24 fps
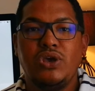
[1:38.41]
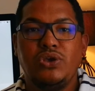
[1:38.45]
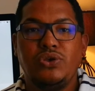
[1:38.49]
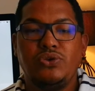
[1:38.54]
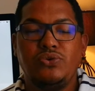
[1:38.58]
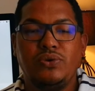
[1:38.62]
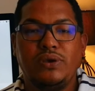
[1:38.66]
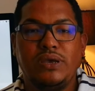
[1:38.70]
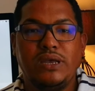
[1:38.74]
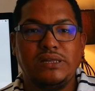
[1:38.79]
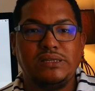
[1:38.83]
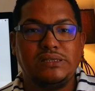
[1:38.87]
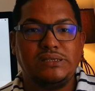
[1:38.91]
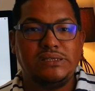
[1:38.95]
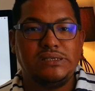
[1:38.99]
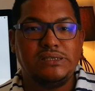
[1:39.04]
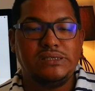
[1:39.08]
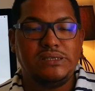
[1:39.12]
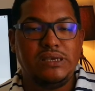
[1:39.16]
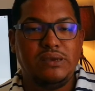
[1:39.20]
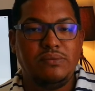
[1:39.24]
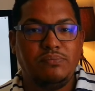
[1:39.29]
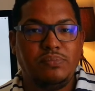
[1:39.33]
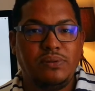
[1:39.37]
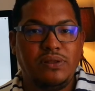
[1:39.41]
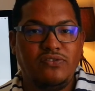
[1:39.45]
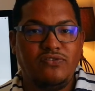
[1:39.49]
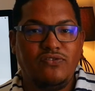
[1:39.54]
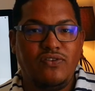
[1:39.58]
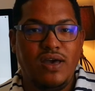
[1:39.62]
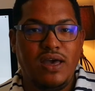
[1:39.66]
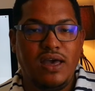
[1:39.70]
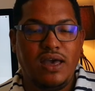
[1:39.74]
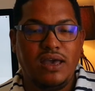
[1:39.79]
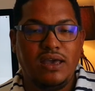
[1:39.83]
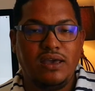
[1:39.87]
You can
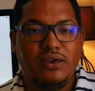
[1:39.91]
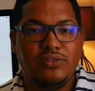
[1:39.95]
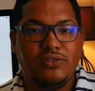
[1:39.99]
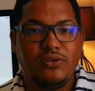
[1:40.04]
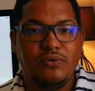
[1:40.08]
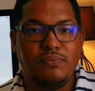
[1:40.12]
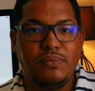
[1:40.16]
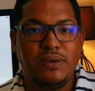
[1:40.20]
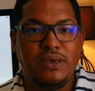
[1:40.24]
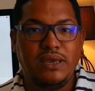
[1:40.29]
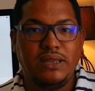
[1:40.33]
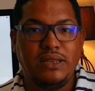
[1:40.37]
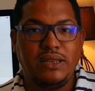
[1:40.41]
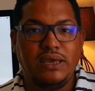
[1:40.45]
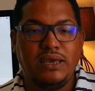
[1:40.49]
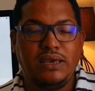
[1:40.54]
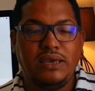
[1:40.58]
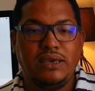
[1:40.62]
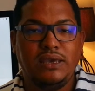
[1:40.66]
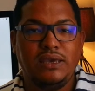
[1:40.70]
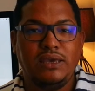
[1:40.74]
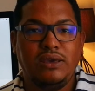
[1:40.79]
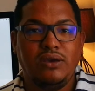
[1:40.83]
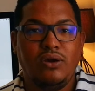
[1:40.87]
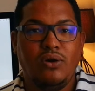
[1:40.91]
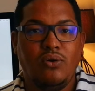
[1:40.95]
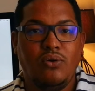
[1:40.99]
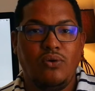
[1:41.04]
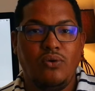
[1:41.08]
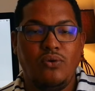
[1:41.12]
simplify the meaning